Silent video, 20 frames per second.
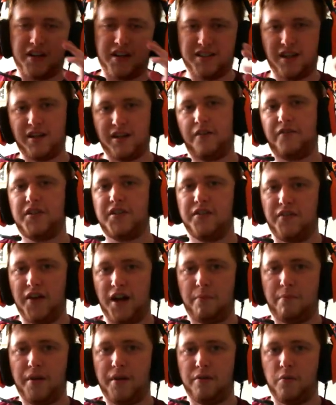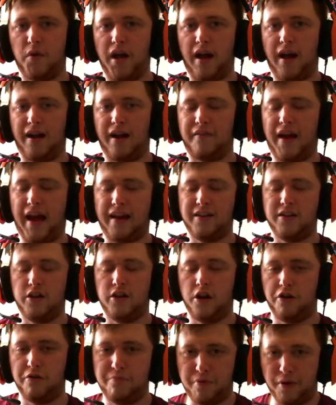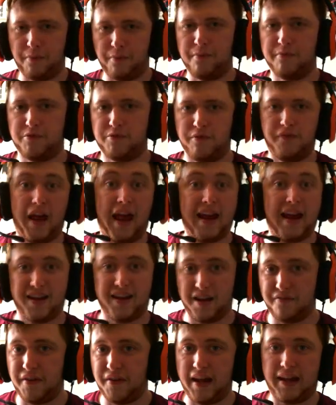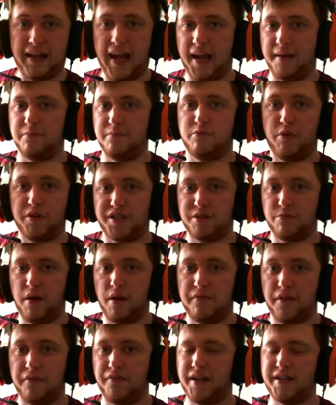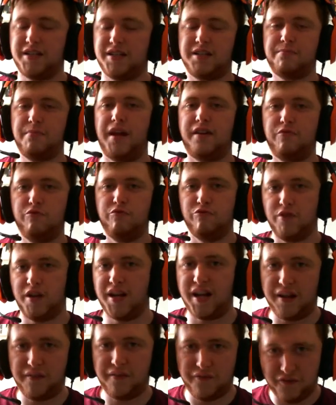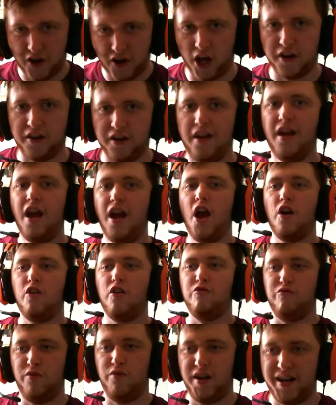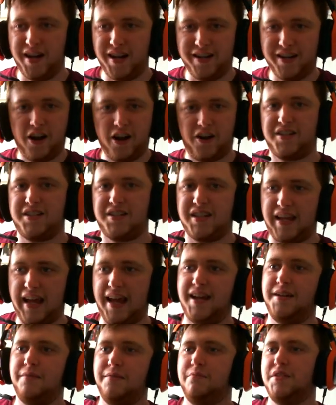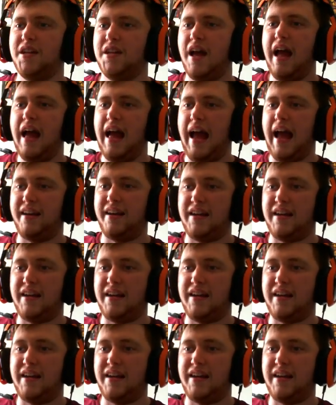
is another developer where I've had no problems with any of their games whatsoever. They just make really fun, really nice games. And